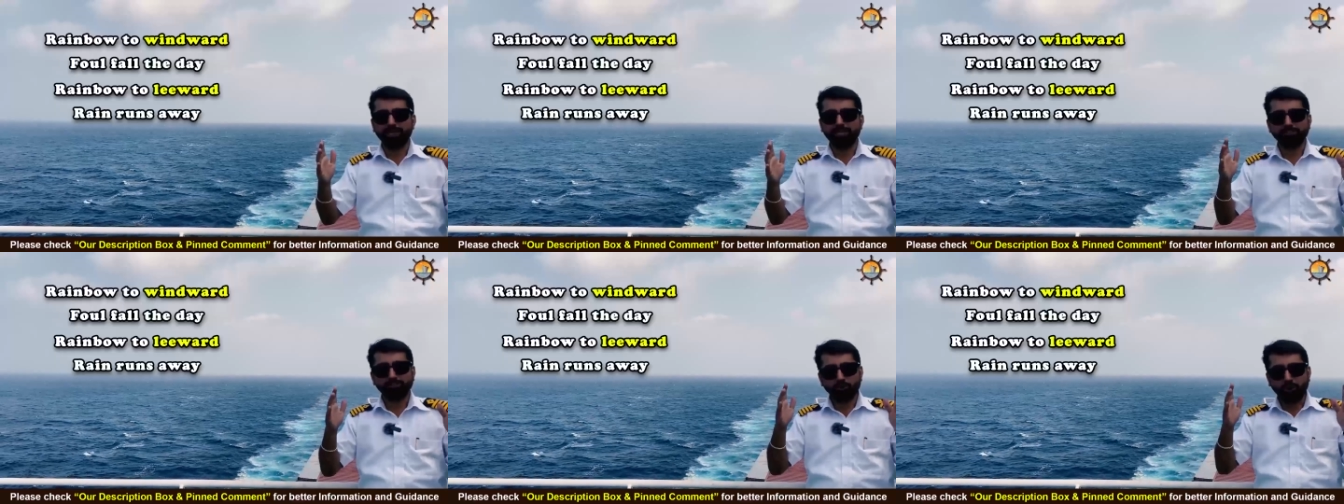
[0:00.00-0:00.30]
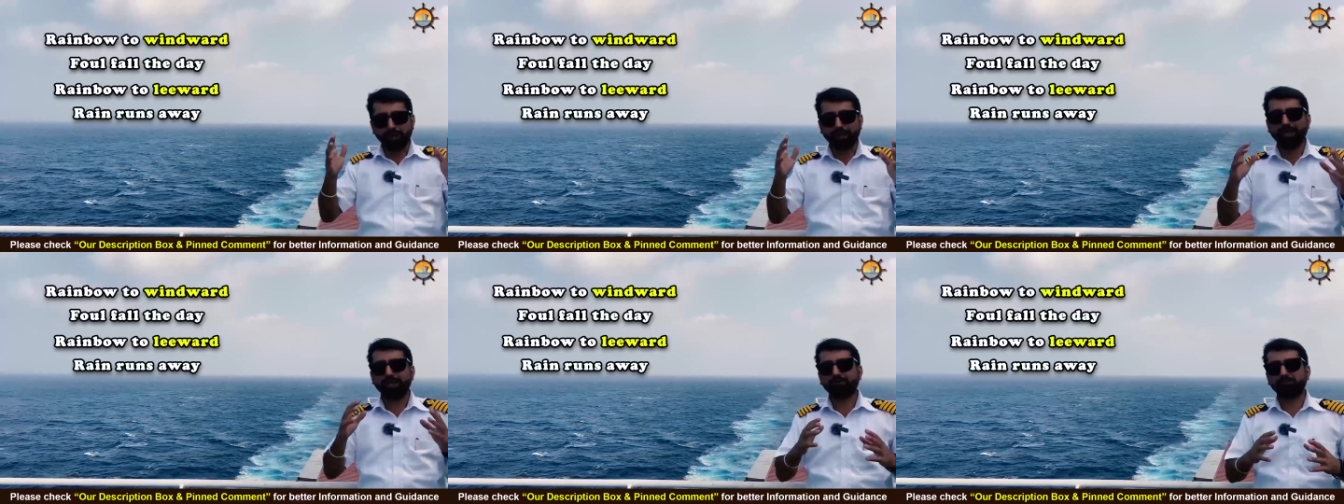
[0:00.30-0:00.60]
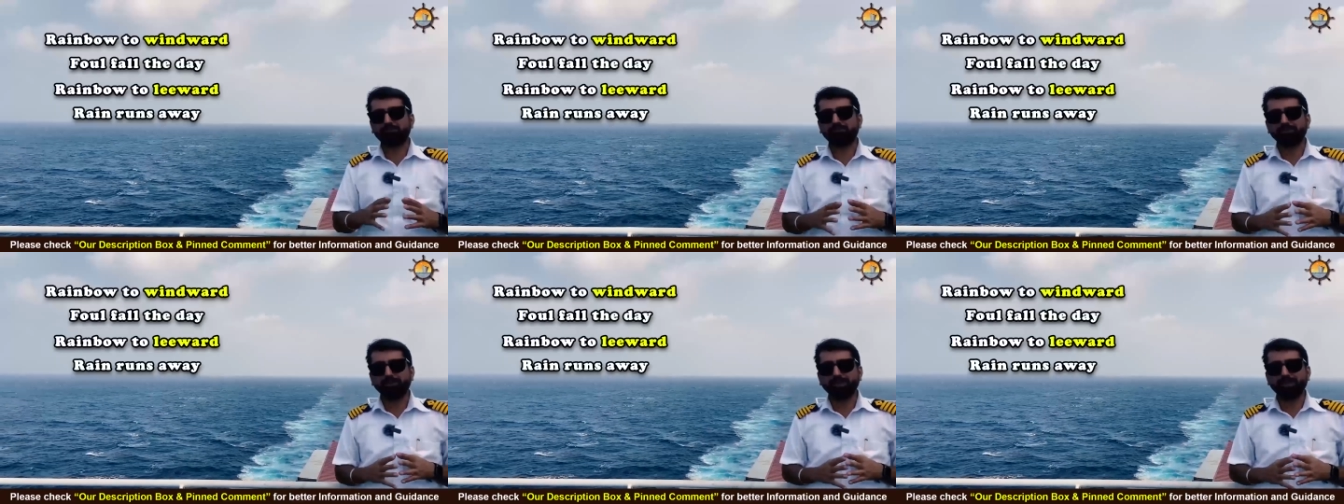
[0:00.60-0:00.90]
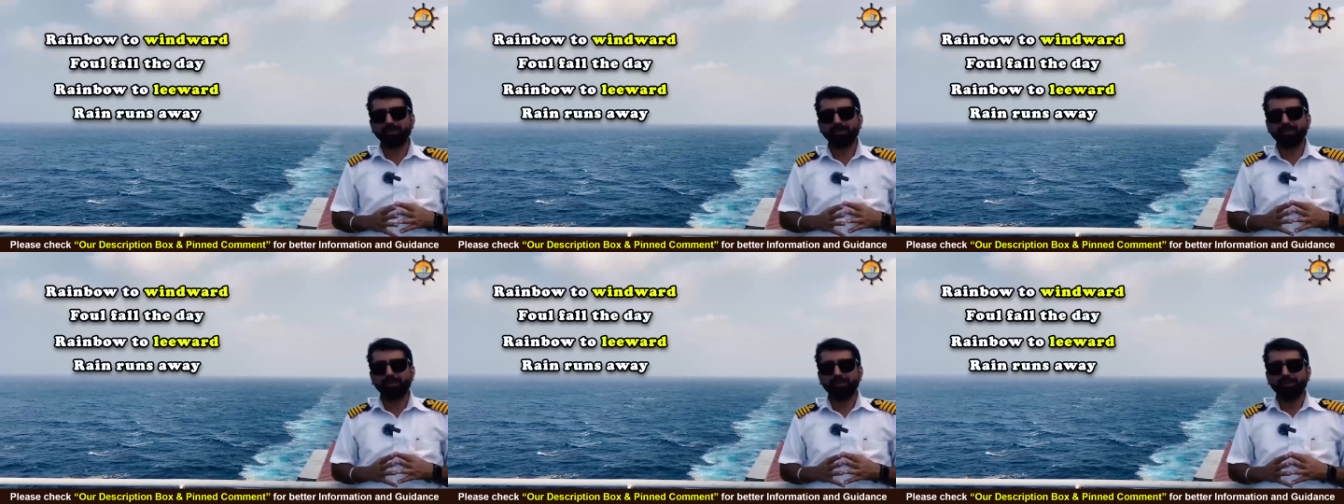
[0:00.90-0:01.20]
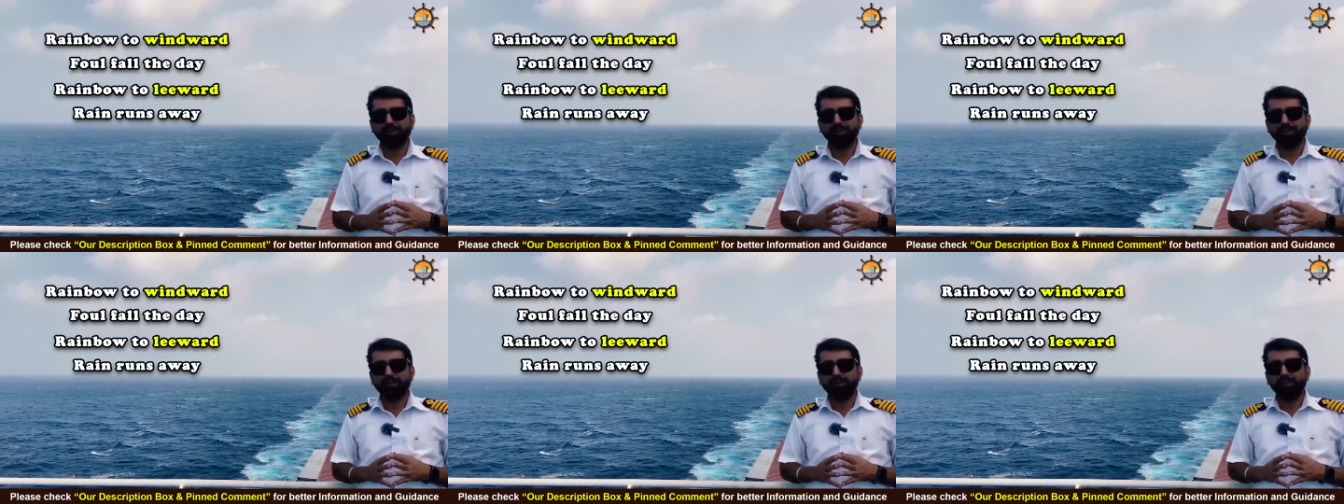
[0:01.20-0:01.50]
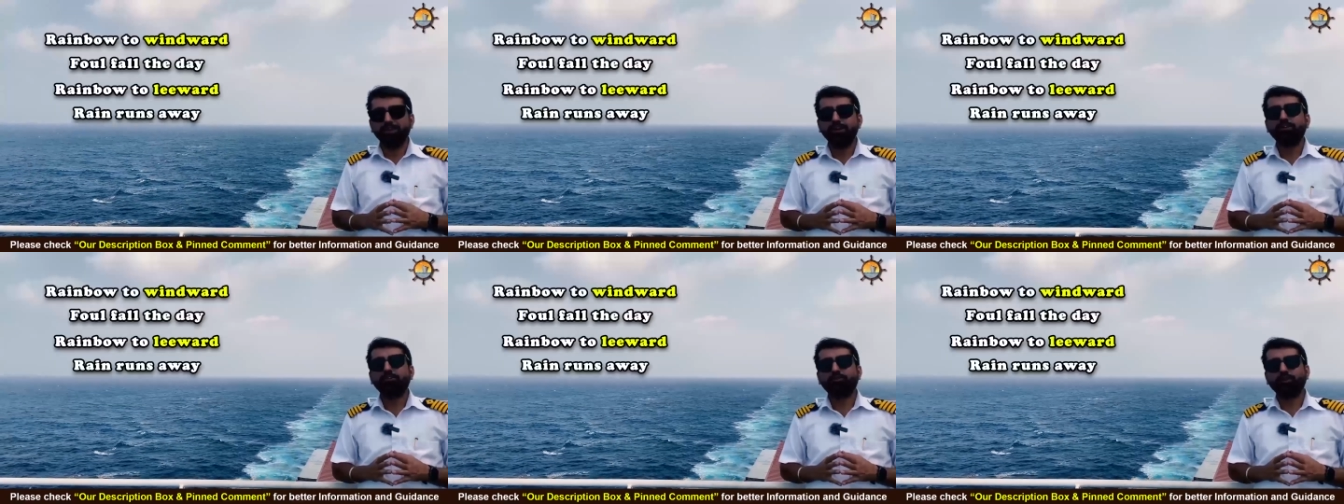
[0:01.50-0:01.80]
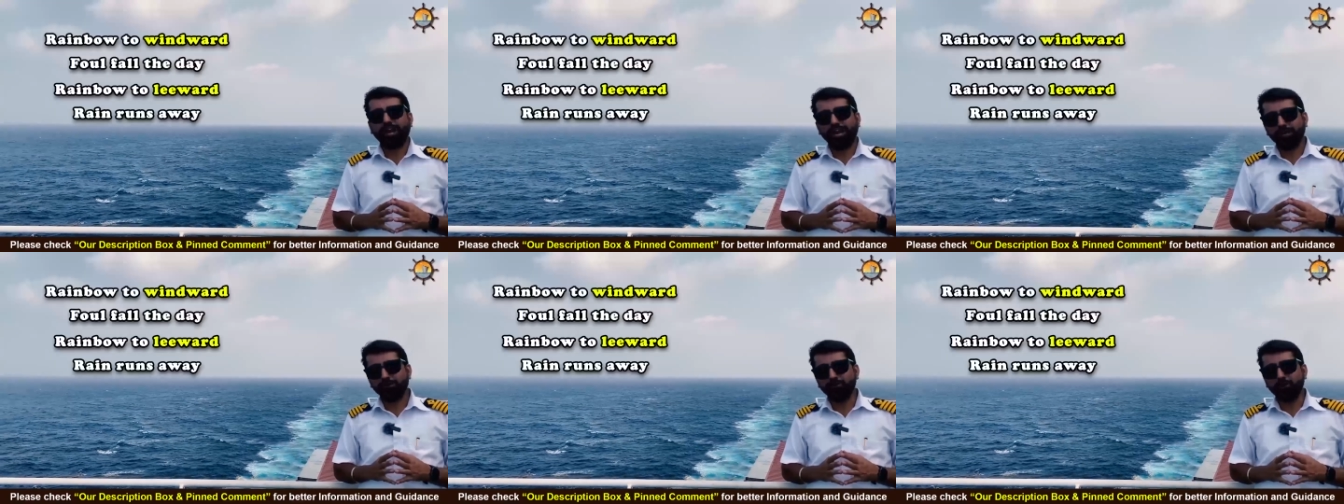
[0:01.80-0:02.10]
So again,
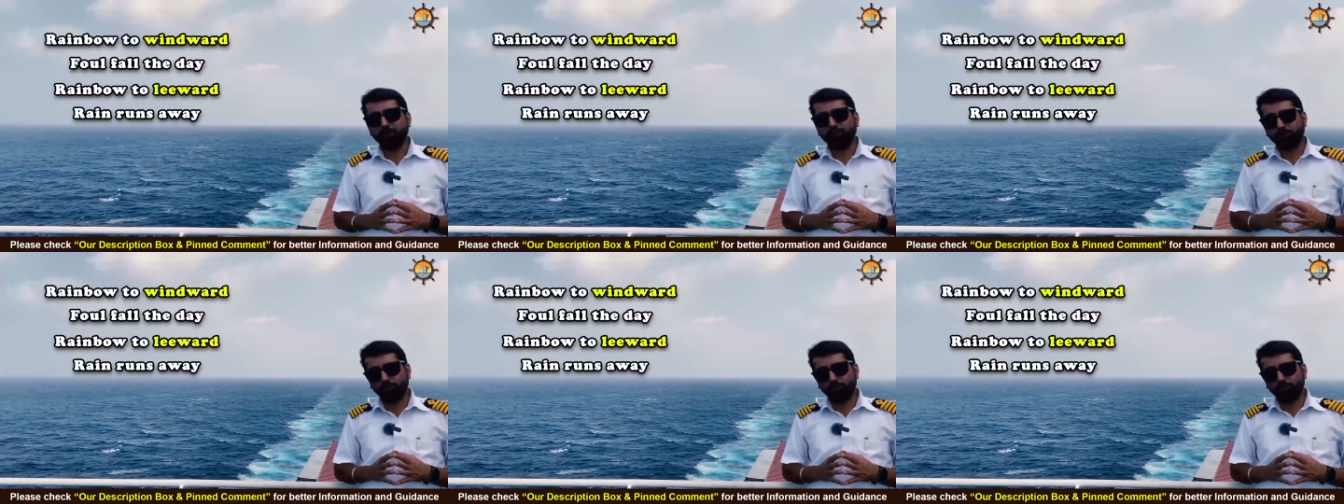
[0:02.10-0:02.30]
rainbow